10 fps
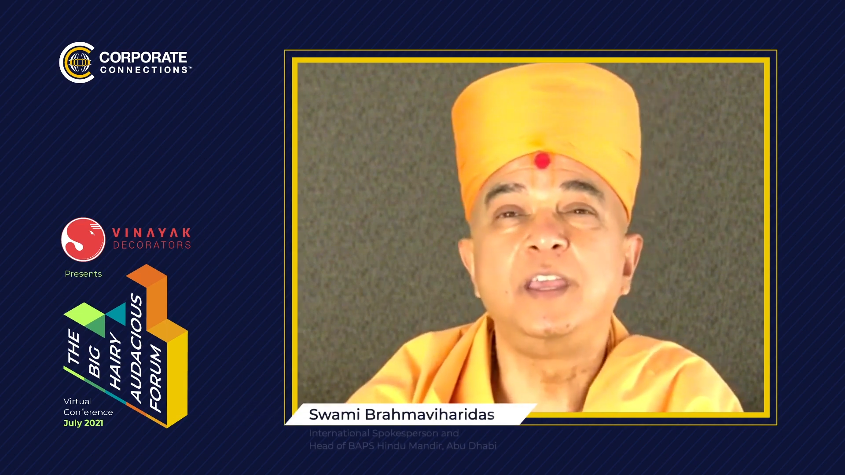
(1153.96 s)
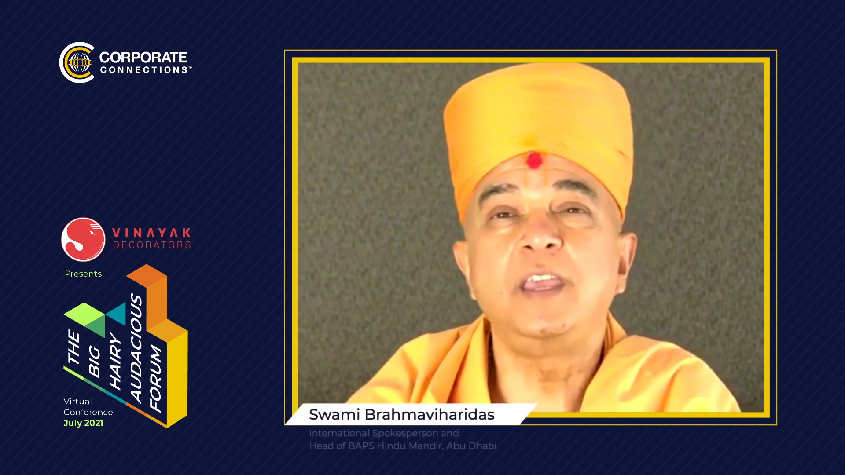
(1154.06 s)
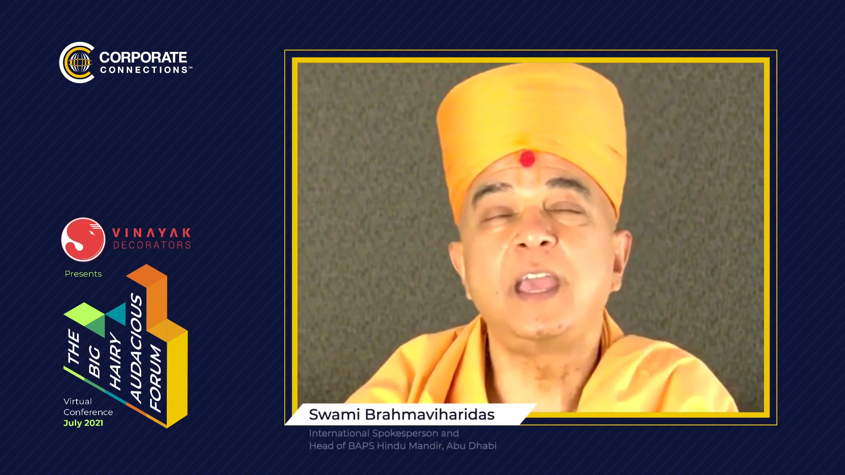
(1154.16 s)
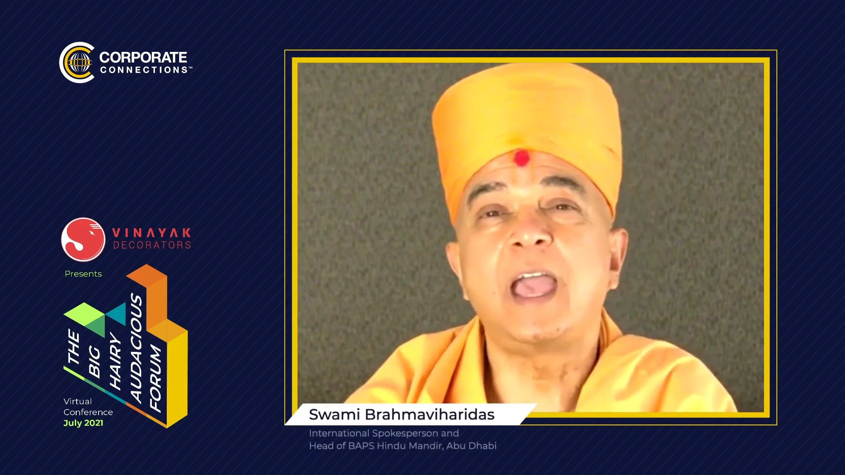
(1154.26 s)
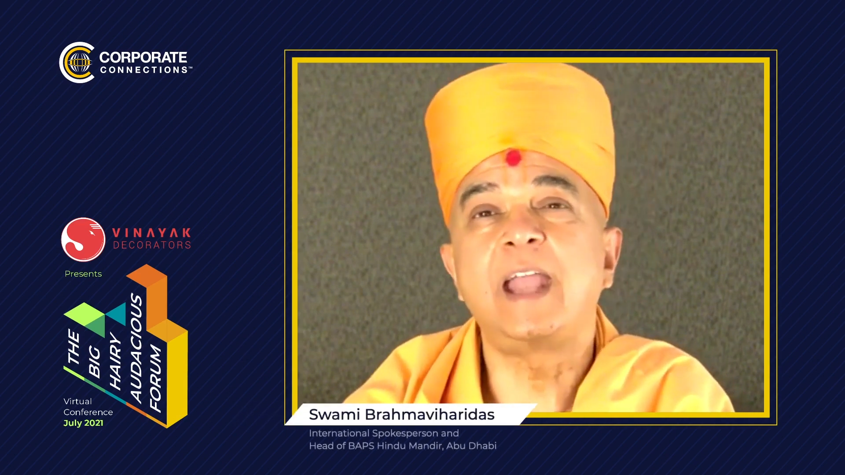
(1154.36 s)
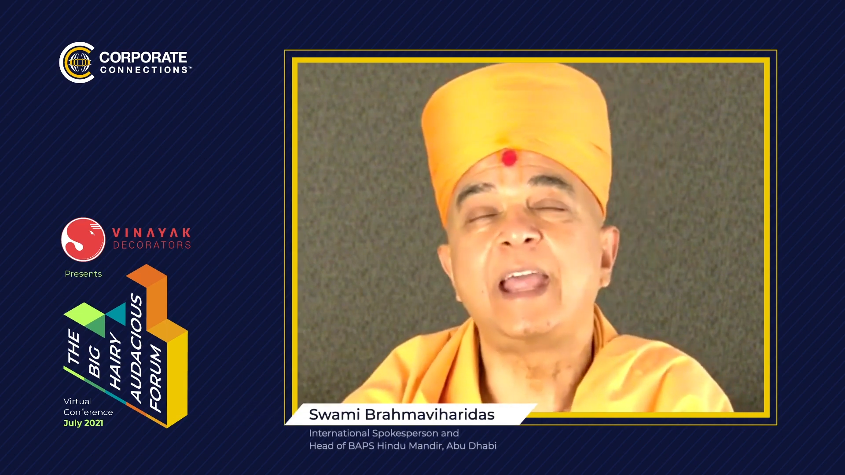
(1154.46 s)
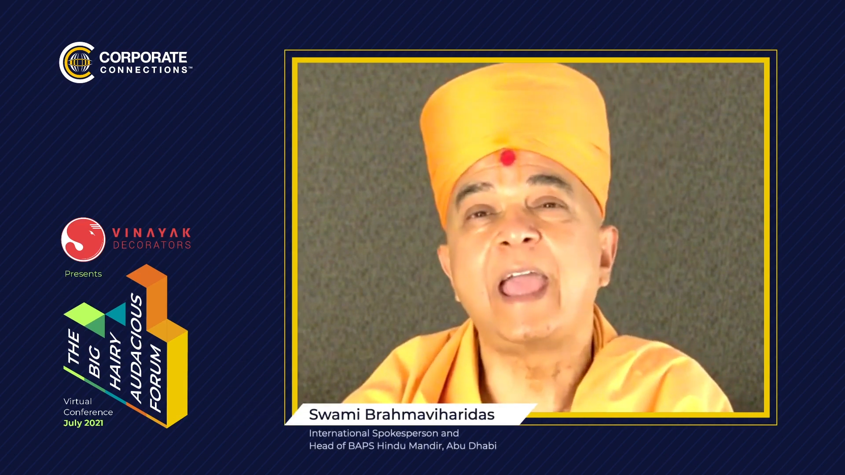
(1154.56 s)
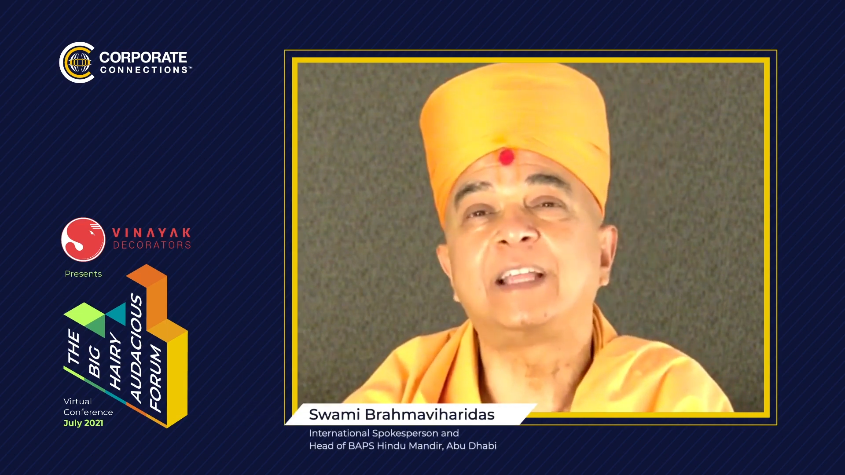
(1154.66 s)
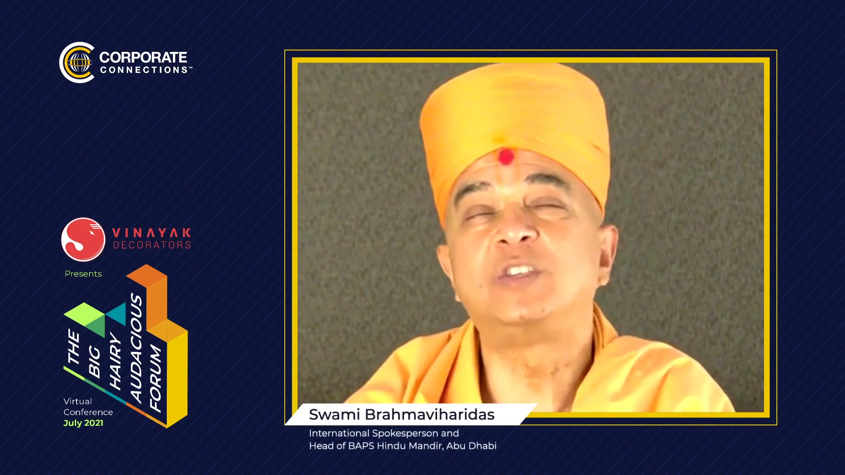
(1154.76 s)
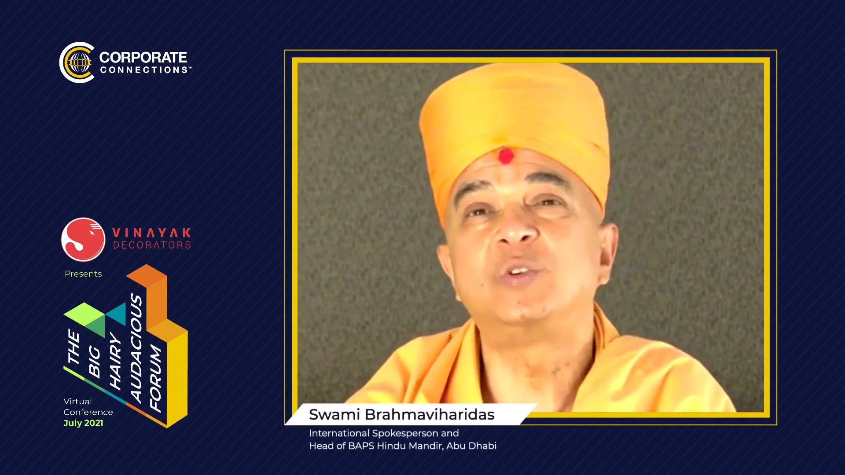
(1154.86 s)
He had
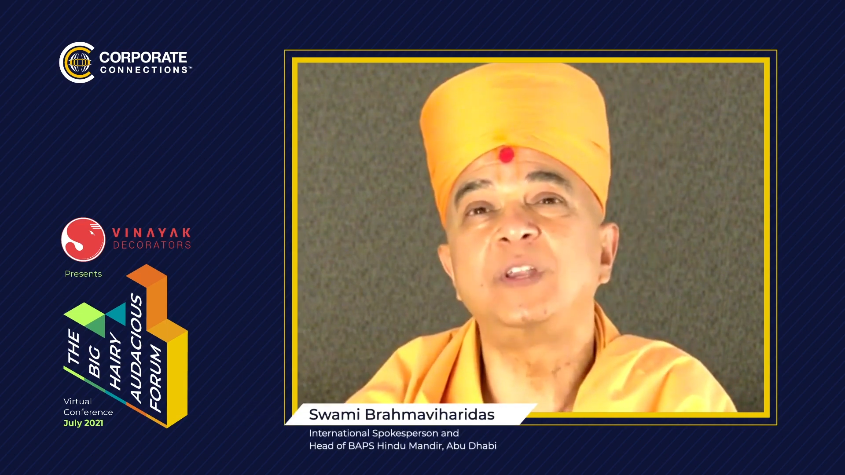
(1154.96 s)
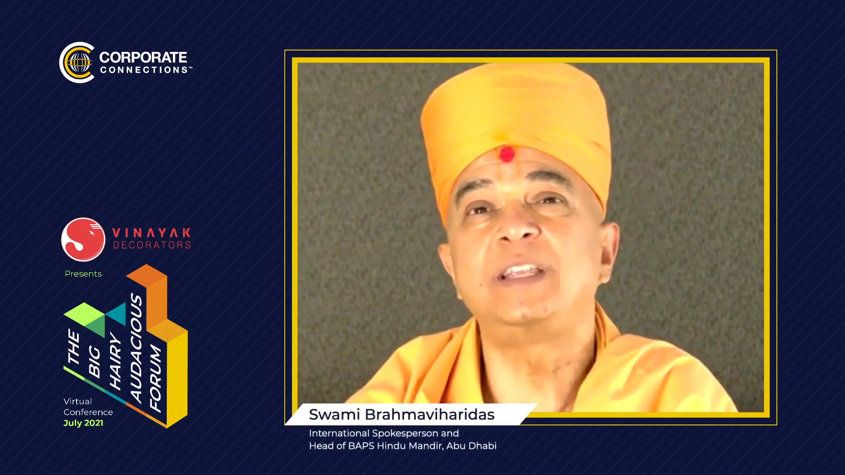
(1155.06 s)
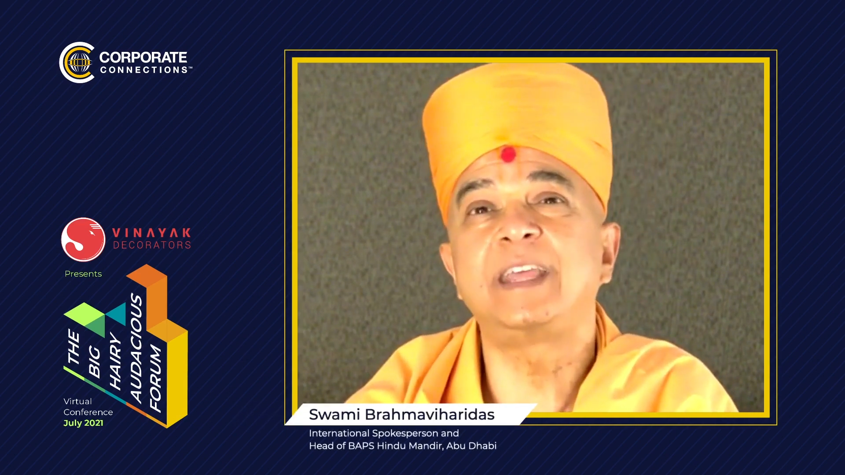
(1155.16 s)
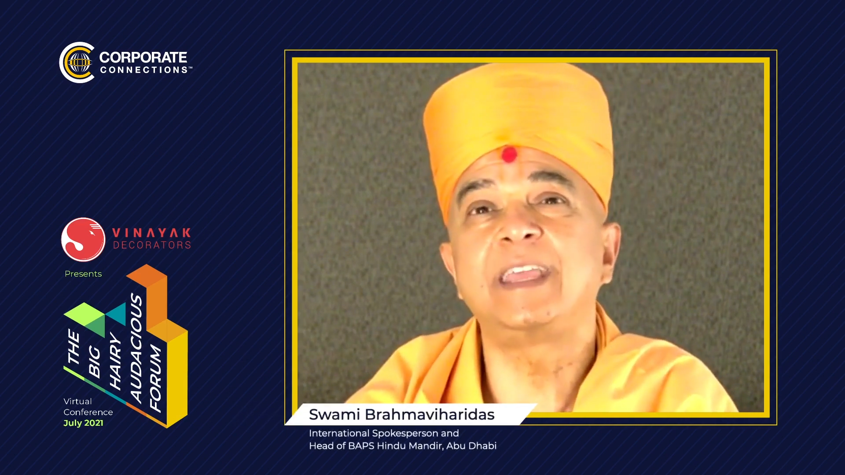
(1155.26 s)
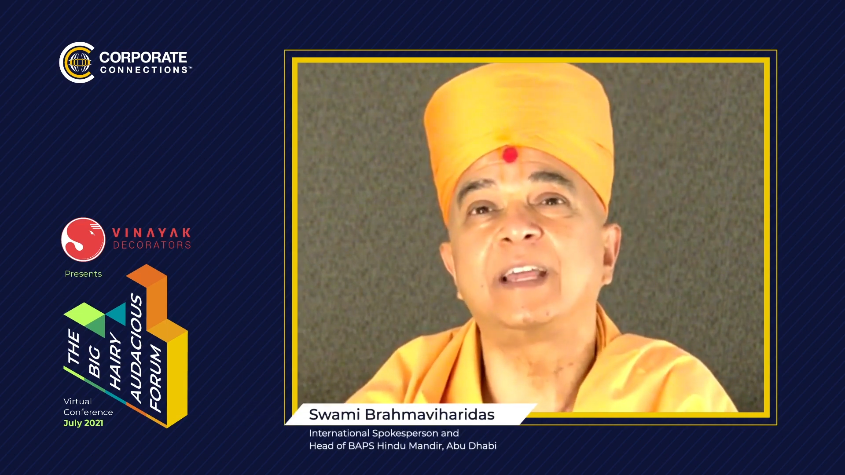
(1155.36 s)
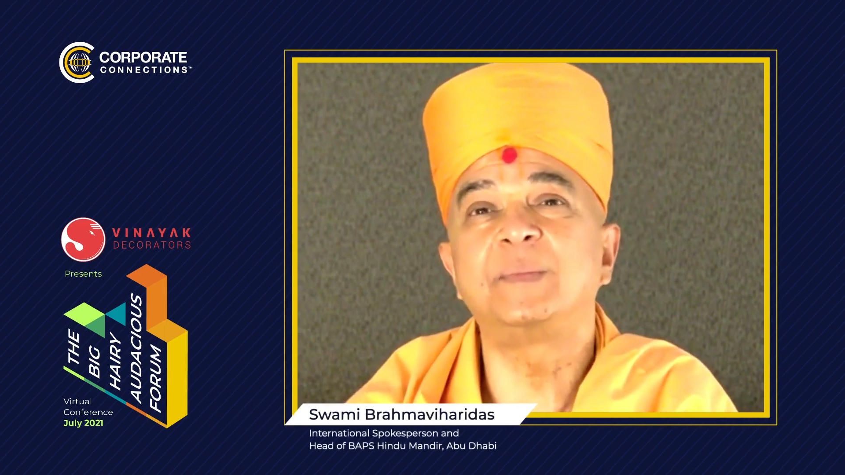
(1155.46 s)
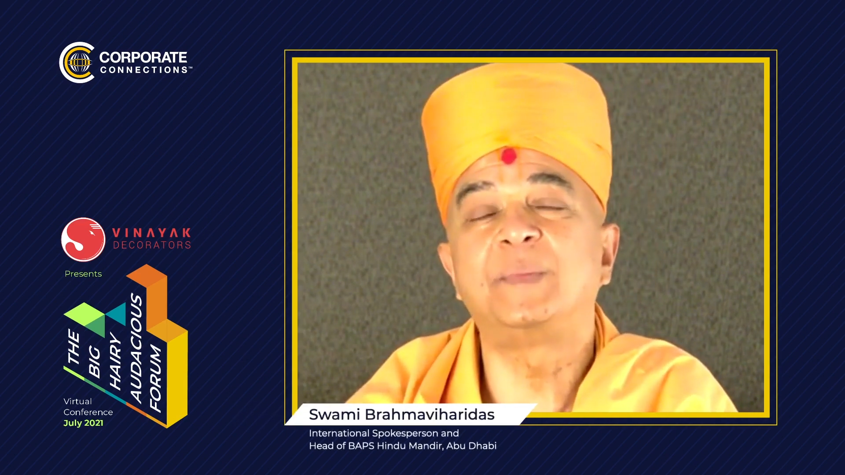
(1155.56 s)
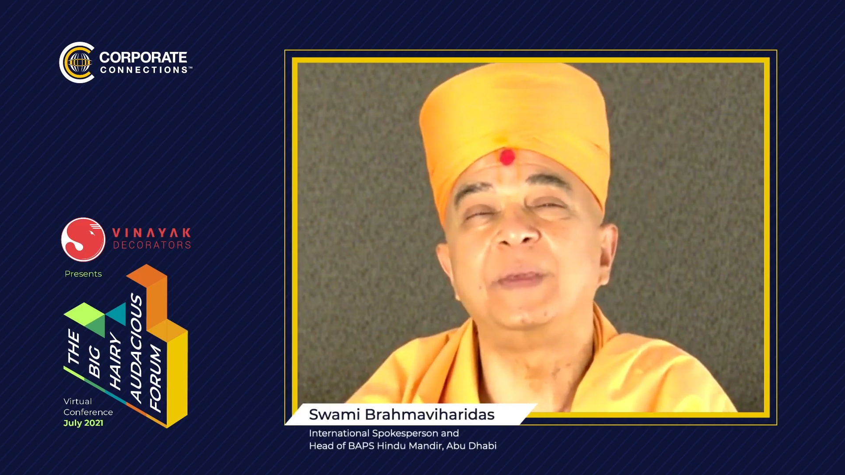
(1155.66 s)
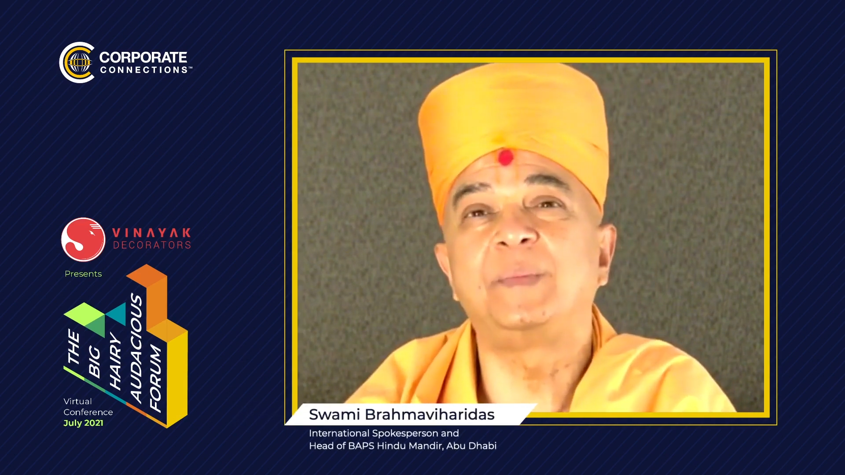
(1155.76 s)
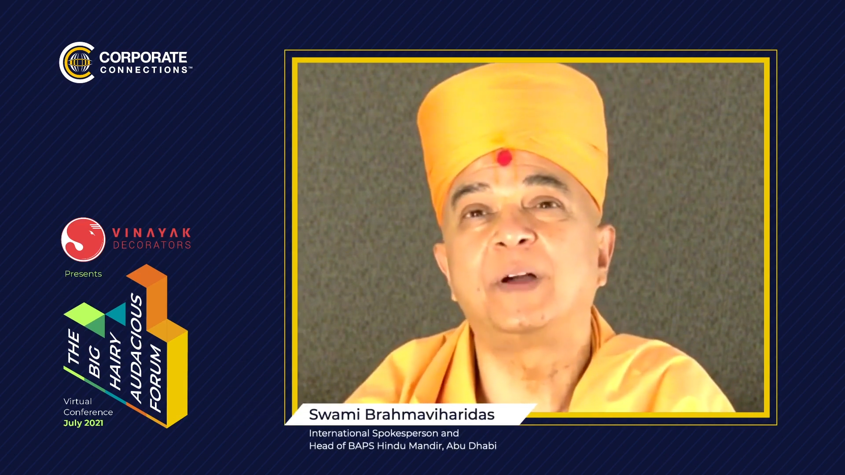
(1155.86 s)
actually
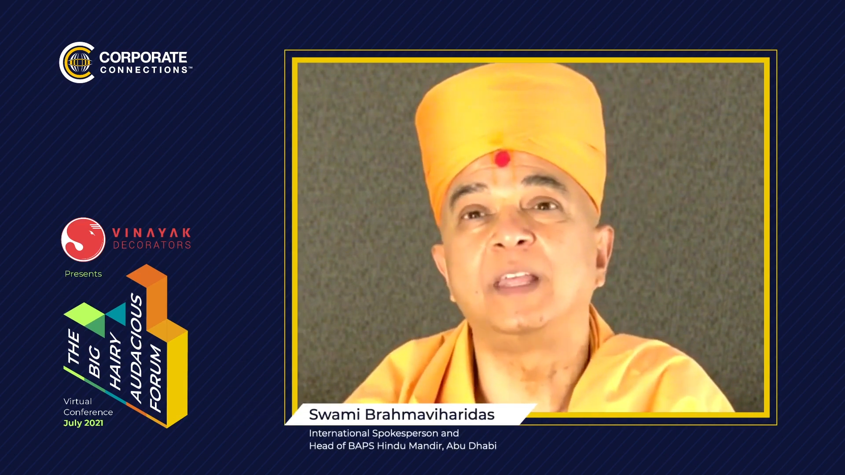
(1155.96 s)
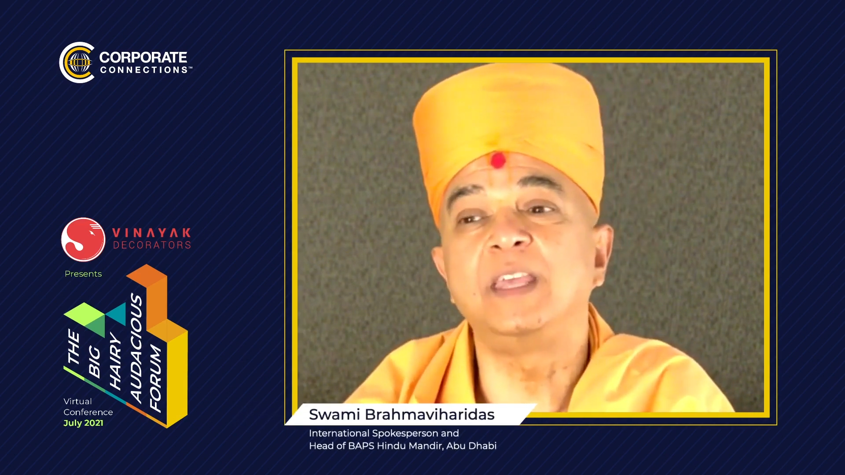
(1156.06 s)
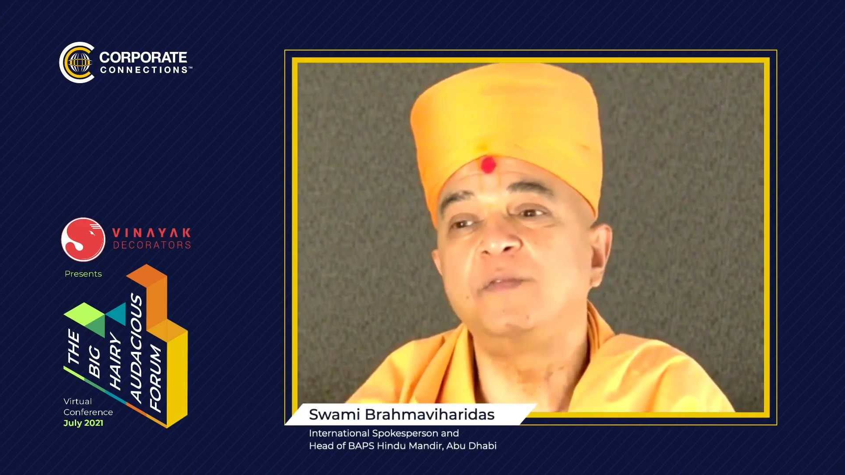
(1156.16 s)
taken people